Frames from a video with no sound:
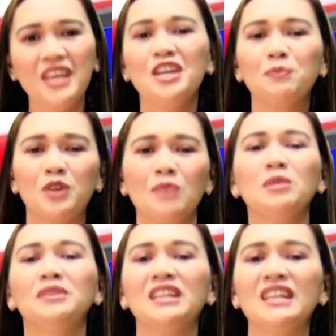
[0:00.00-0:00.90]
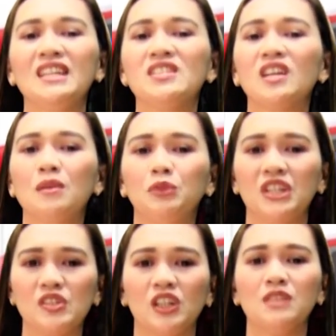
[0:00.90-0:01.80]
You probably did some
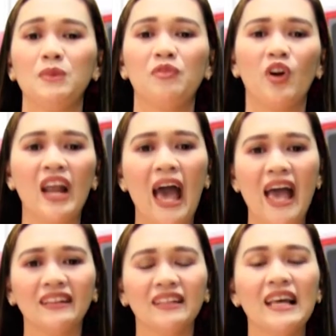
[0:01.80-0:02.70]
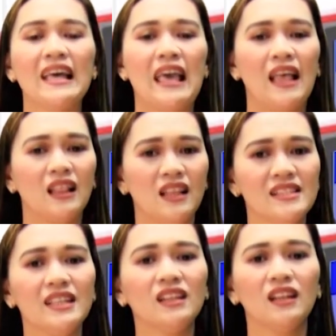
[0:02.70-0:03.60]
research beforehand and
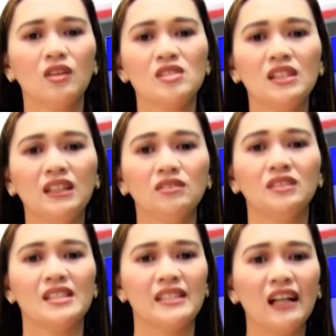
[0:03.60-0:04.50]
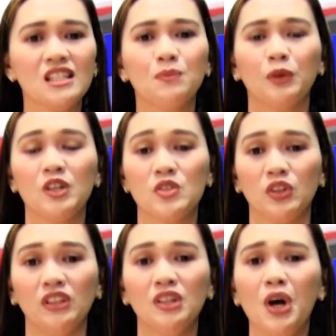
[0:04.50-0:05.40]
listened closely to the
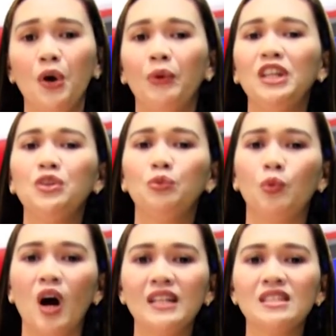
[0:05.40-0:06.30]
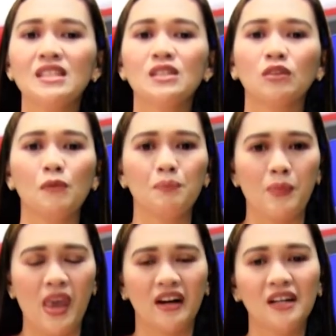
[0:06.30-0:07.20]
salesperson when you want to
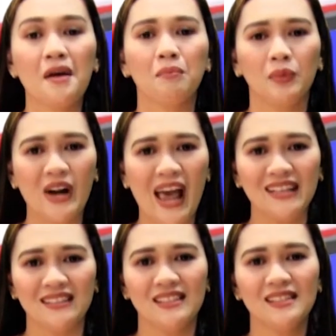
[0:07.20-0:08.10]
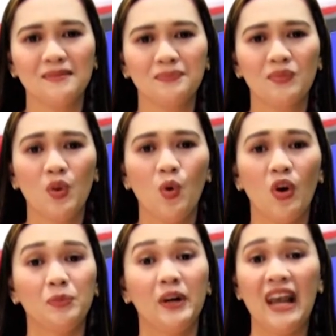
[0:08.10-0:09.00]
compare brands.
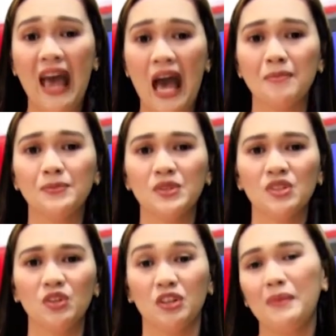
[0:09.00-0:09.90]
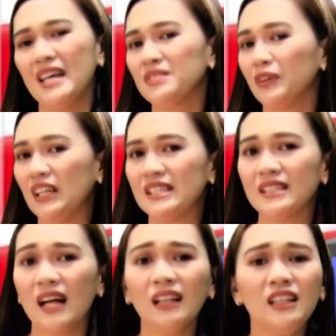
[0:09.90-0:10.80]
Or perhaps your best friend is
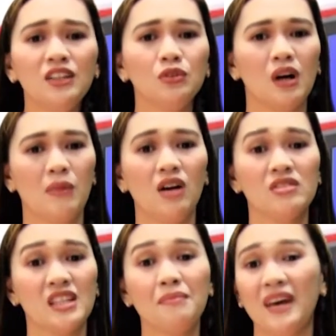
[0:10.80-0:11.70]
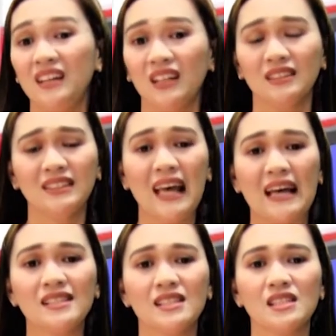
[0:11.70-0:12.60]
telling you about some medical
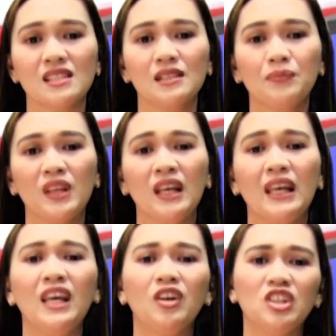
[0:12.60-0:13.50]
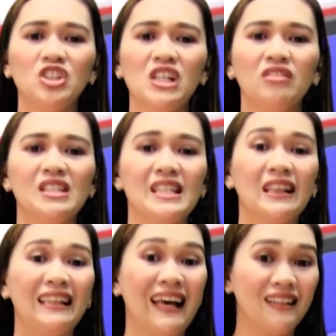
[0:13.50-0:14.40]
tests he or she
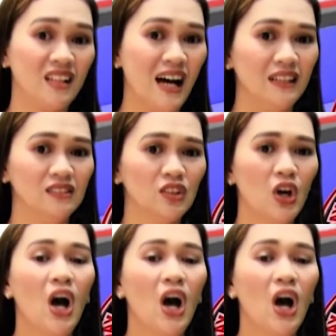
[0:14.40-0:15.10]
recently had done.